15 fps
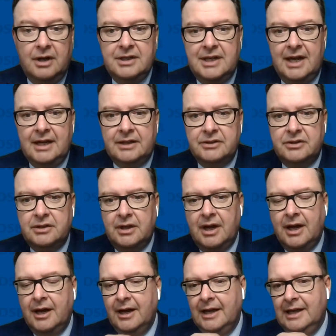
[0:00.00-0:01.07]
context
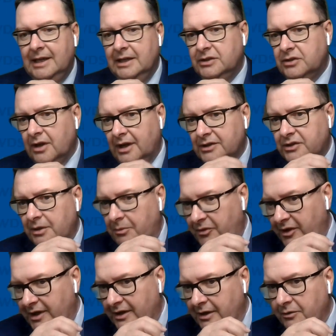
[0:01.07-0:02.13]
uh, is not
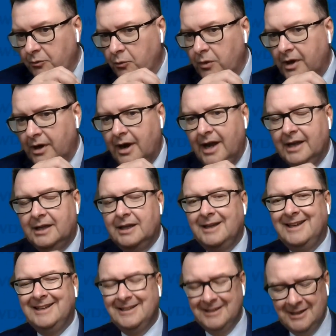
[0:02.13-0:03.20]
something where I
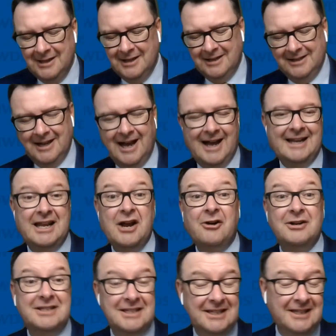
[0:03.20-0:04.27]
can uh,
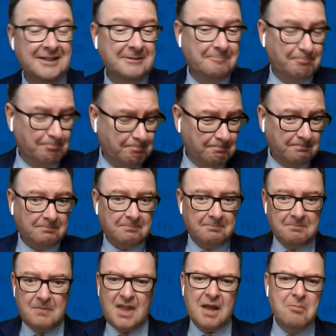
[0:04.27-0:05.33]
guarantee
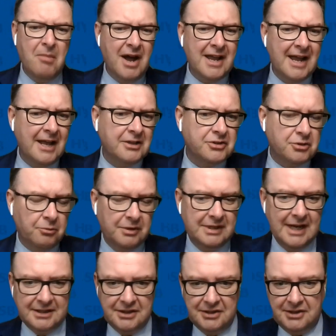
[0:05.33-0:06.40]
my answer
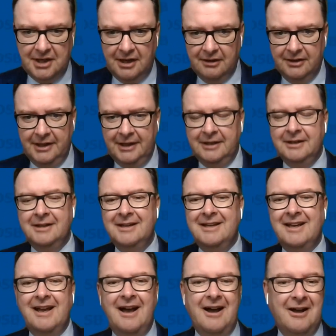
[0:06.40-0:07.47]
would necessarily
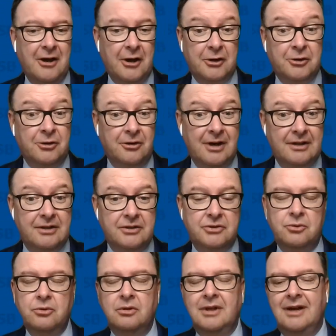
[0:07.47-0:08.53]
uh, occur at
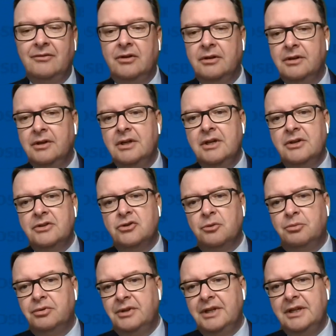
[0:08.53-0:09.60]
the school level.
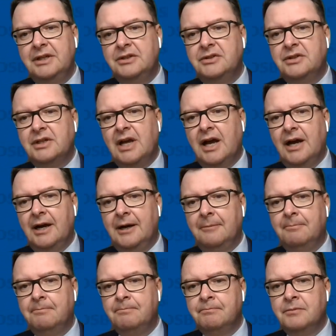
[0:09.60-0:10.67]
So please
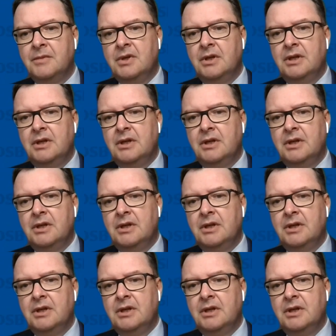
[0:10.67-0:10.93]
um,